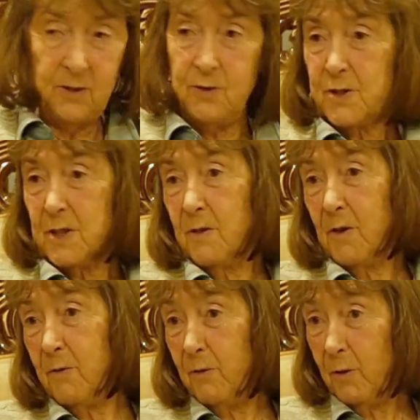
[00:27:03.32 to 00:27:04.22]
use in
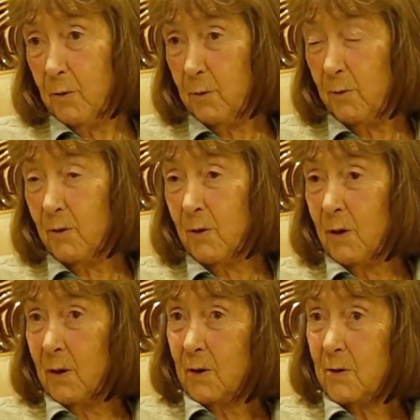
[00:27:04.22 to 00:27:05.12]
their phone
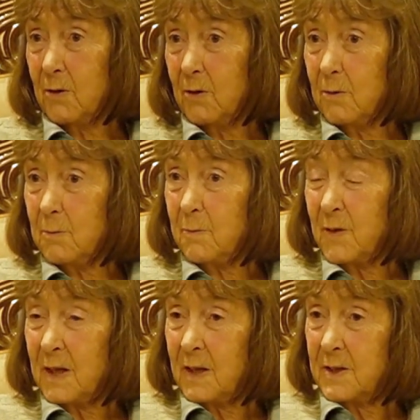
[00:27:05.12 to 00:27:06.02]
to know.
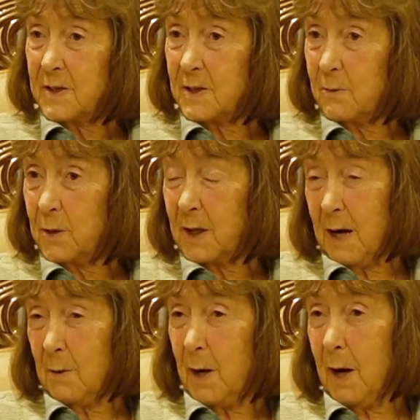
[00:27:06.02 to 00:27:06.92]
So
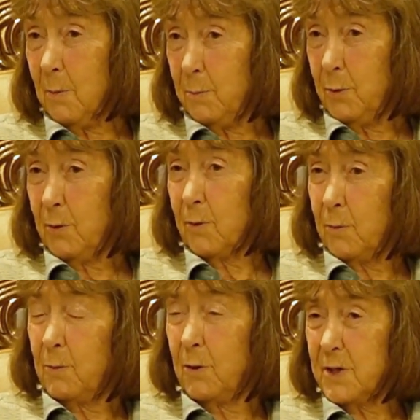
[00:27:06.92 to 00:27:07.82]
our book,
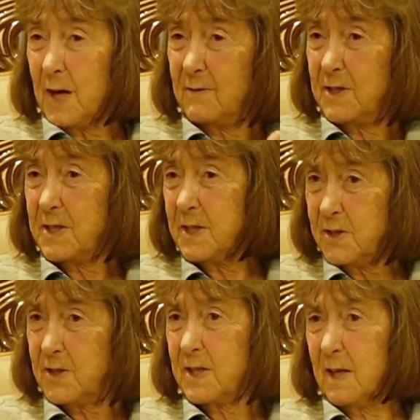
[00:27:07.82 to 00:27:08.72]
we want to have it
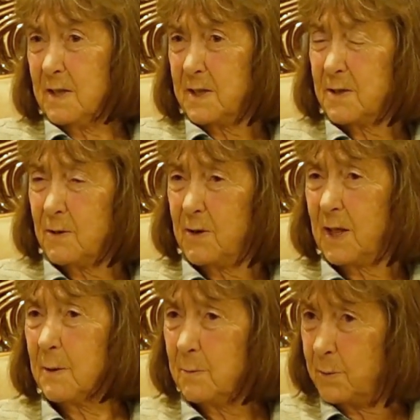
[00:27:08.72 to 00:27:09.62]
digitized so they
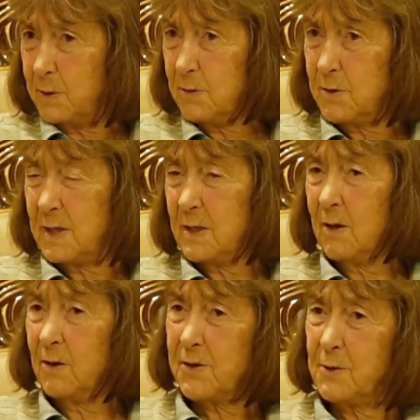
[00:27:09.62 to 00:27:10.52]
can use it.
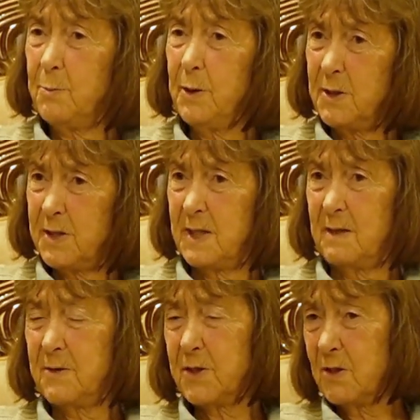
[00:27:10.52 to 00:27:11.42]
Also bird
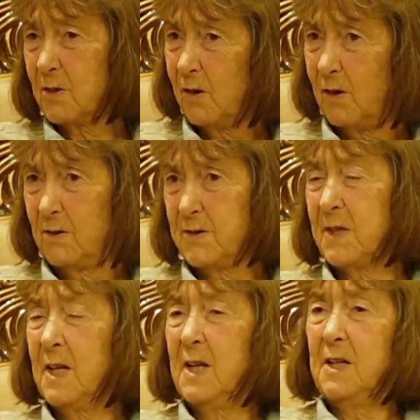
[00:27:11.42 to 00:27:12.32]
sounds, of course.
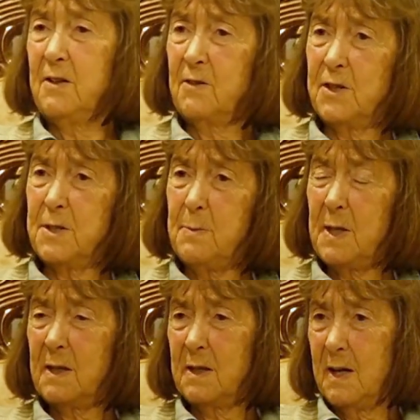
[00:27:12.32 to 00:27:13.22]
You've got to
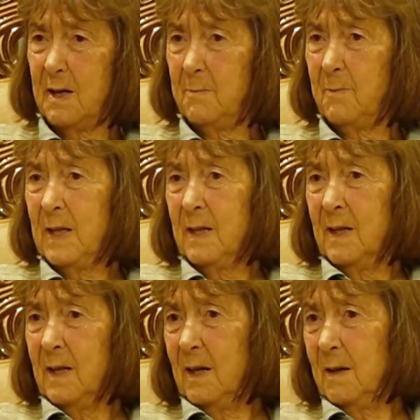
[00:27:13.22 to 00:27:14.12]
make that.
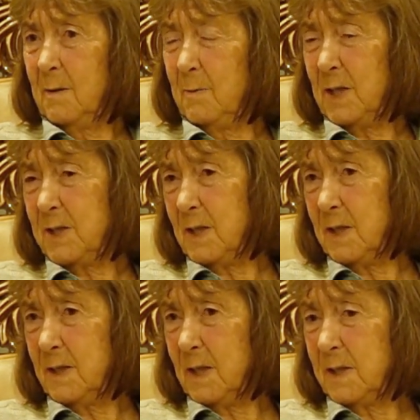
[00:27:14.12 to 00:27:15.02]
It
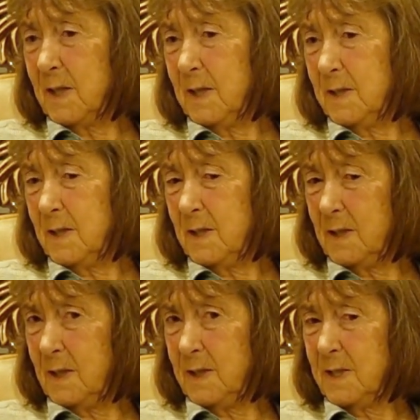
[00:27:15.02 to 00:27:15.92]

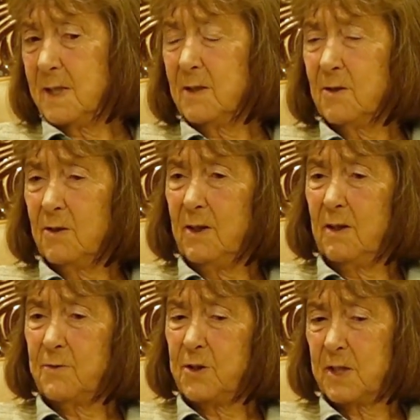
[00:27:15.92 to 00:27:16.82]
isn't good
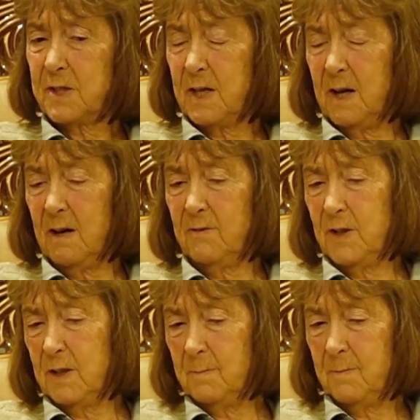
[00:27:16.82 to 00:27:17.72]
enough just to have
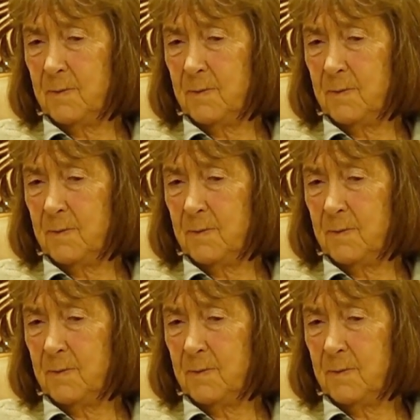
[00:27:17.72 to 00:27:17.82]
a